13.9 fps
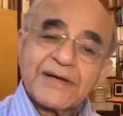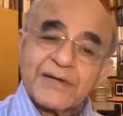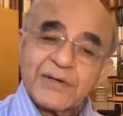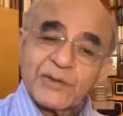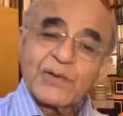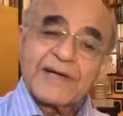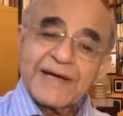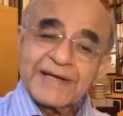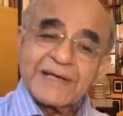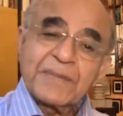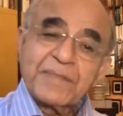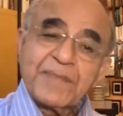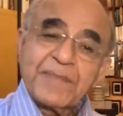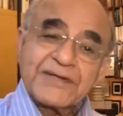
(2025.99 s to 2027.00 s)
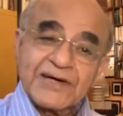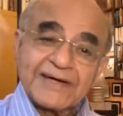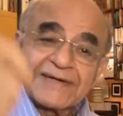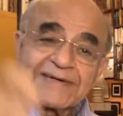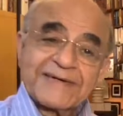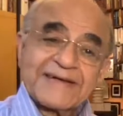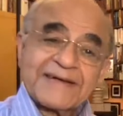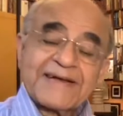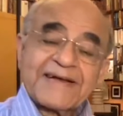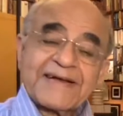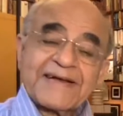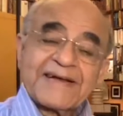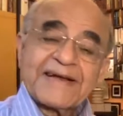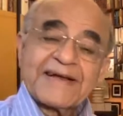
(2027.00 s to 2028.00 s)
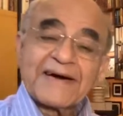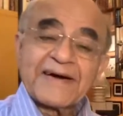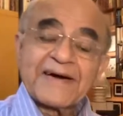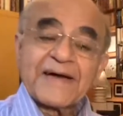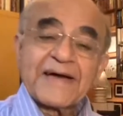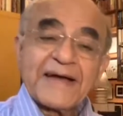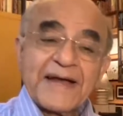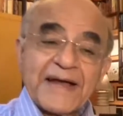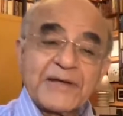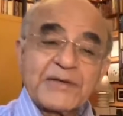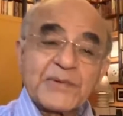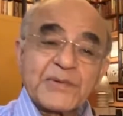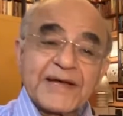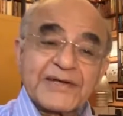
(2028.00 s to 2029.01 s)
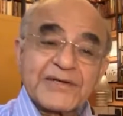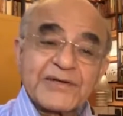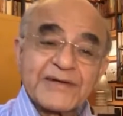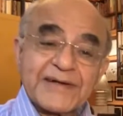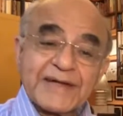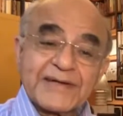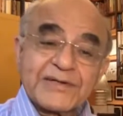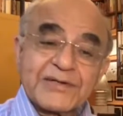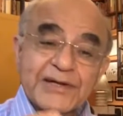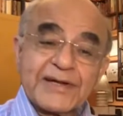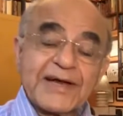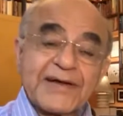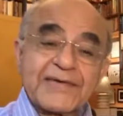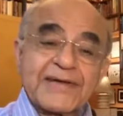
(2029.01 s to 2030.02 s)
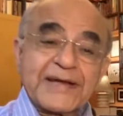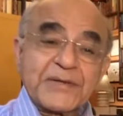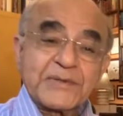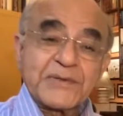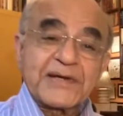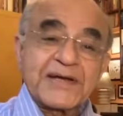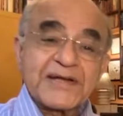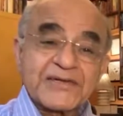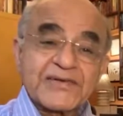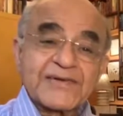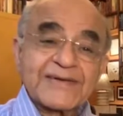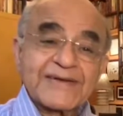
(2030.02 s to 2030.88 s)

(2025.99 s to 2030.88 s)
You'll get a better education, engineering education.